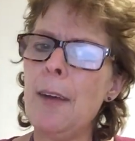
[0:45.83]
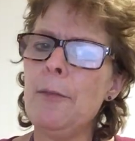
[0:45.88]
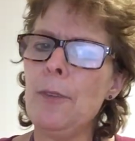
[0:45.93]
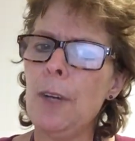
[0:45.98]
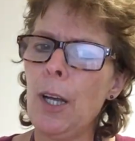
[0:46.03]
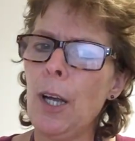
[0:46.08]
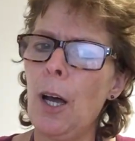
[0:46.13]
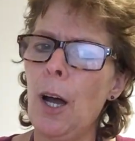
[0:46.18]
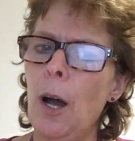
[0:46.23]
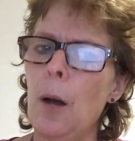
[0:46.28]
have
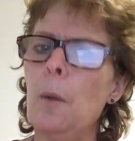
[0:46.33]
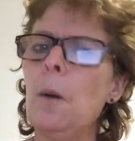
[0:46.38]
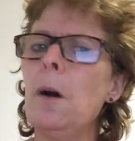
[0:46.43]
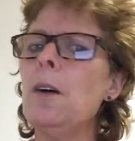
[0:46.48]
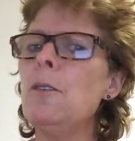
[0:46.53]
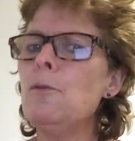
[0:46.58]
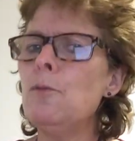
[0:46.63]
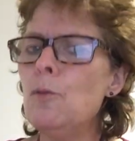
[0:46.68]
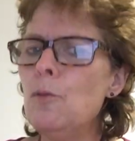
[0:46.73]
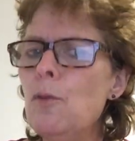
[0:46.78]
a go
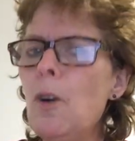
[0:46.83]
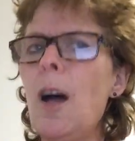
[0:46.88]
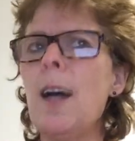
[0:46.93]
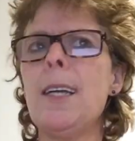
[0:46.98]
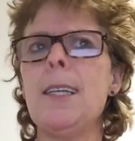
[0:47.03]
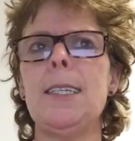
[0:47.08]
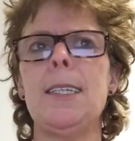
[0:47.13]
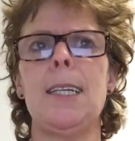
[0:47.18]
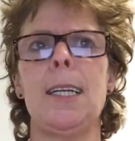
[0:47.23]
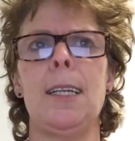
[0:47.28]
at
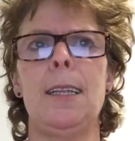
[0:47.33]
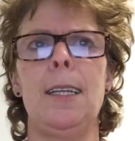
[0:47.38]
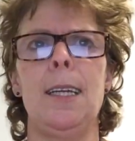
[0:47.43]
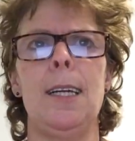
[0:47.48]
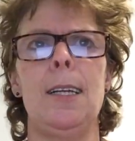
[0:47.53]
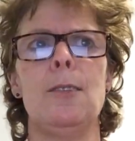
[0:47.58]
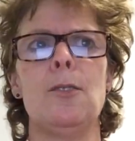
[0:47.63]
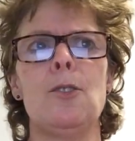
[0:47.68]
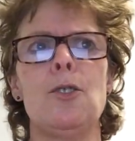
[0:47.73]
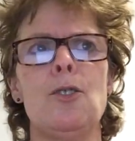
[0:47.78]
writing
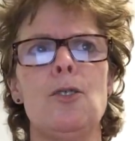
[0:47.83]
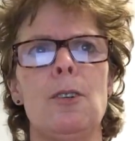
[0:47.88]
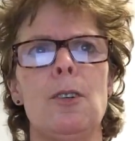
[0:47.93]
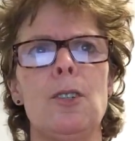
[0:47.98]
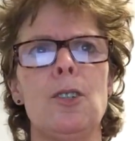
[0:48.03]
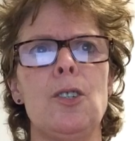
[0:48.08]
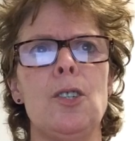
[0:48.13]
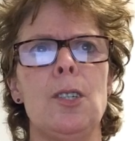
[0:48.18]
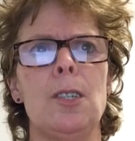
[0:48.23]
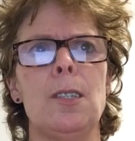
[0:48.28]
the
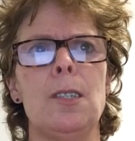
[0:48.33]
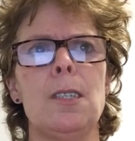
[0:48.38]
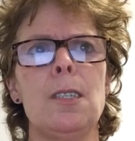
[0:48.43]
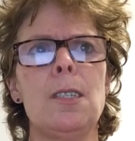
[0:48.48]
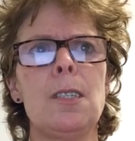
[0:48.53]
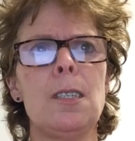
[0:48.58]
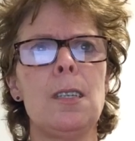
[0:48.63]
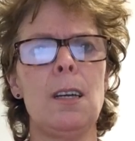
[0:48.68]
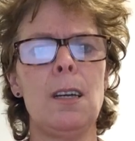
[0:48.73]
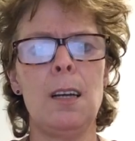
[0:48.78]

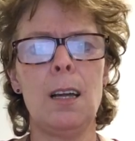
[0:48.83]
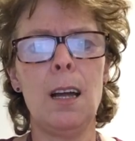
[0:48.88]
instructions